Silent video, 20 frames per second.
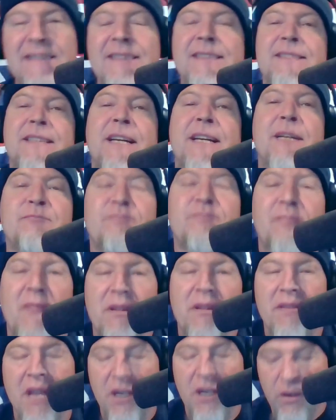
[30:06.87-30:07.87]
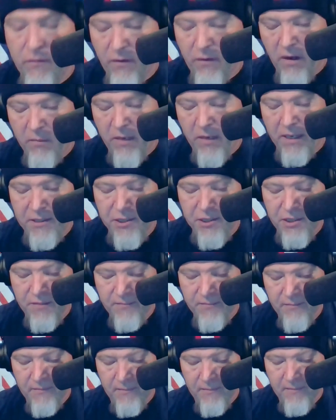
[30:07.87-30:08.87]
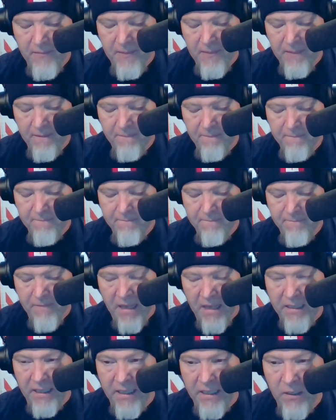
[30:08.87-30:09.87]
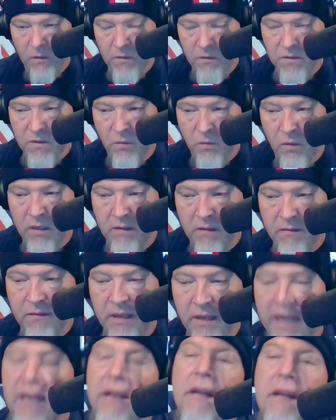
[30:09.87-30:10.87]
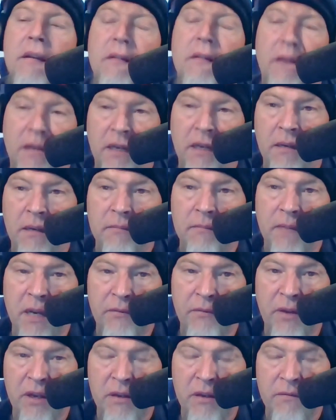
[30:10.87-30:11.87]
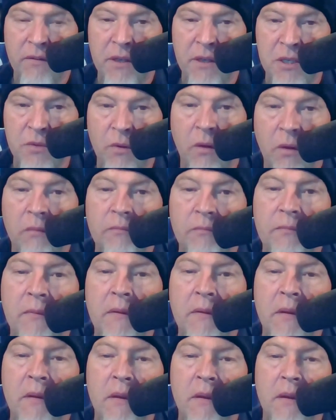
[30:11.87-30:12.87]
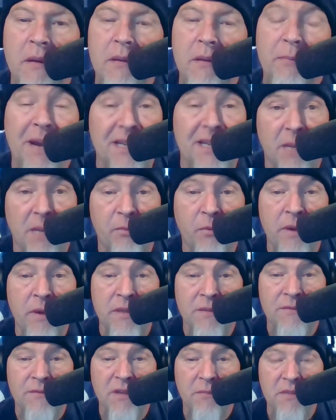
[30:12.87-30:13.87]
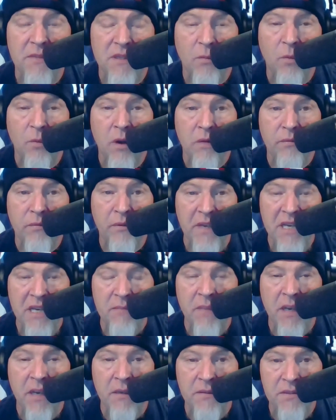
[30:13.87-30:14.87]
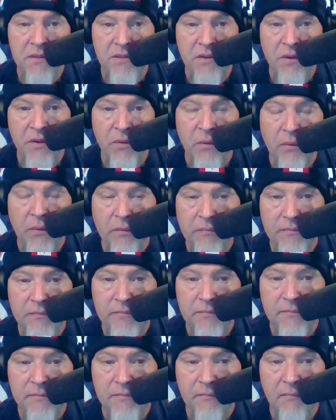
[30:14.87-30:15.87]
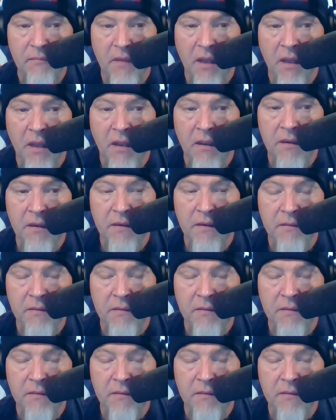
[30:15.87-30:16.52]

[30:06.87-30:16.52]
Yeah, thank you very much. And I also want to thank every individual. The past couple of weeks have sent me some wonderful emails too. I